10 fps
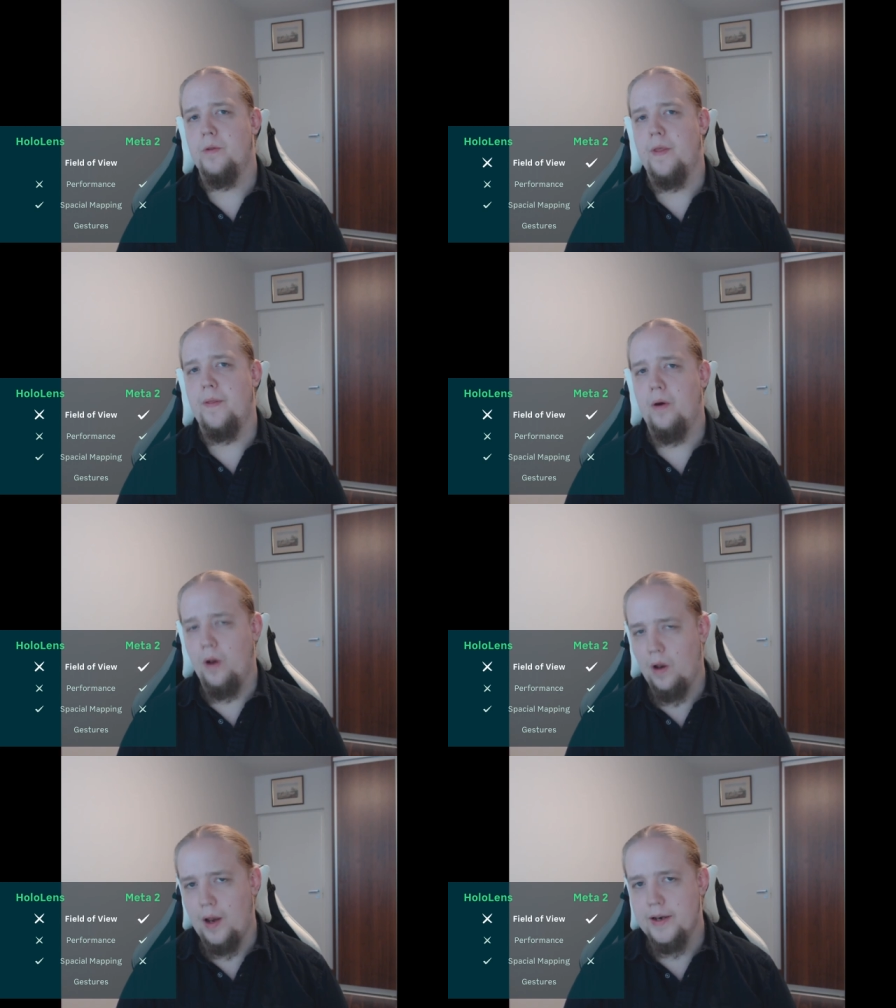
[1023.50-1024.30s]
than the
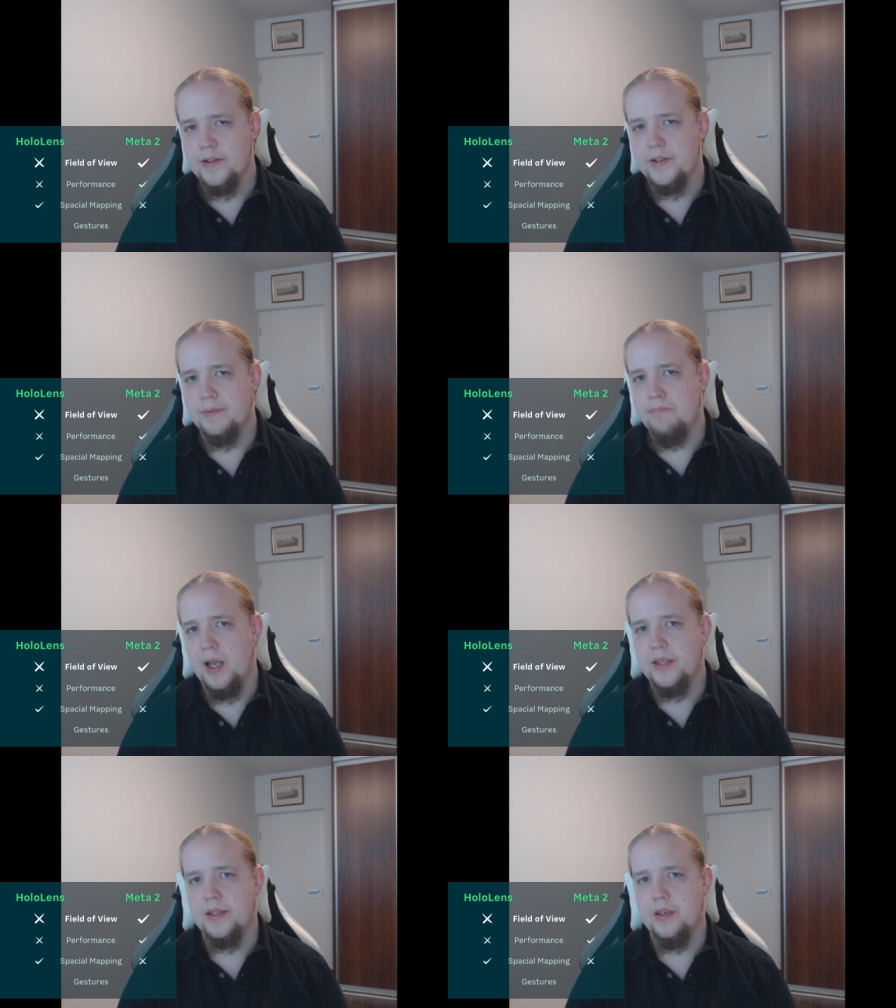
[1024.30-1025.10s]
HoloLens,
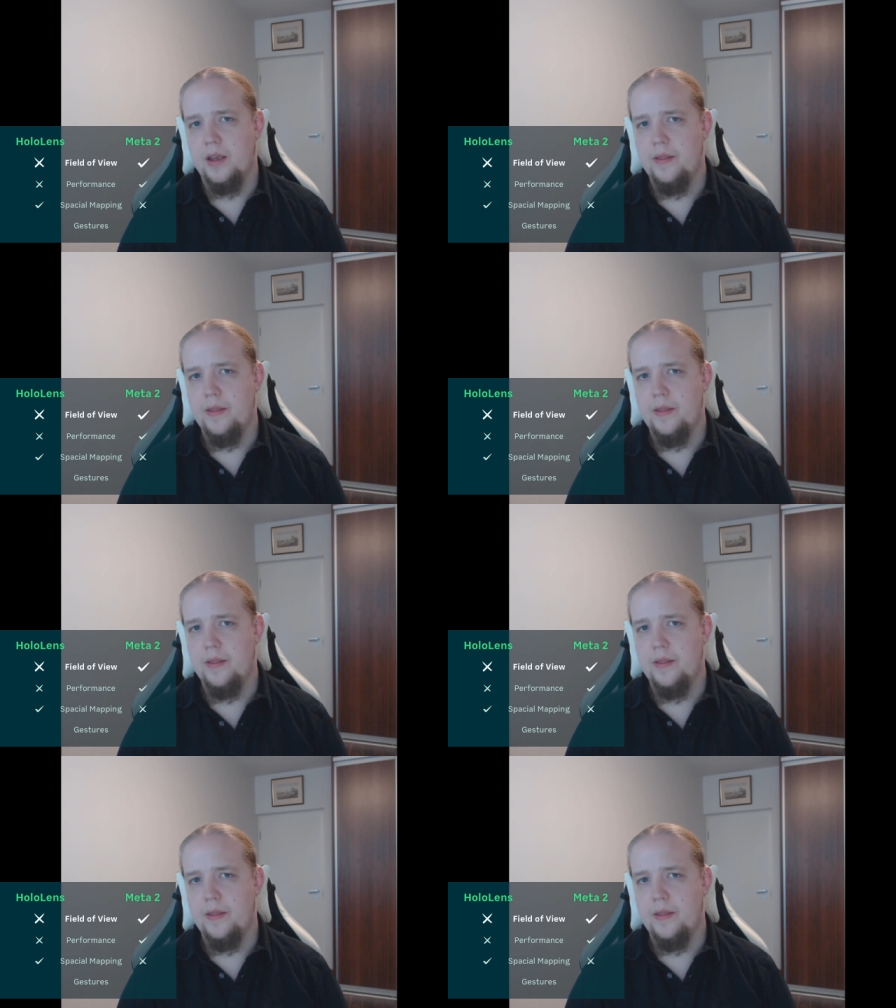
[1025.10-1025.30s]
but